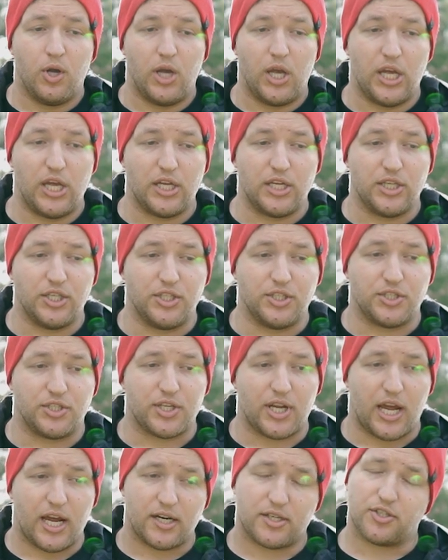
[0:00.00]

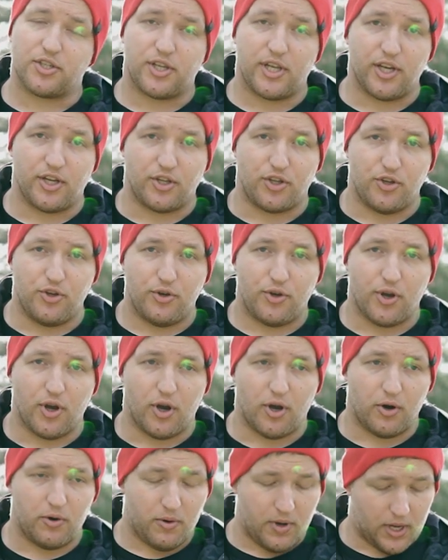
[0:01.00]
is actually a
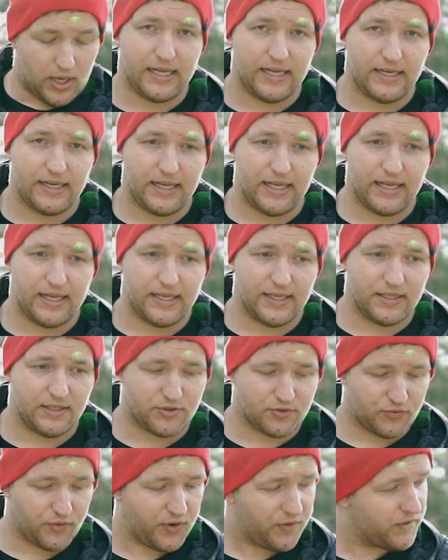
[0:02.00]
Yugo. It
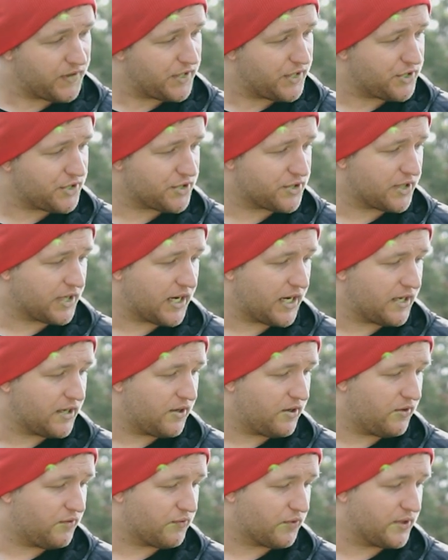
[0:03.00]
is refinished to kind
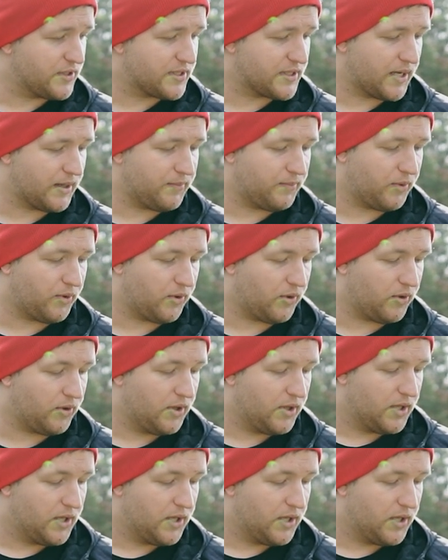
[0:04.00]
of resemble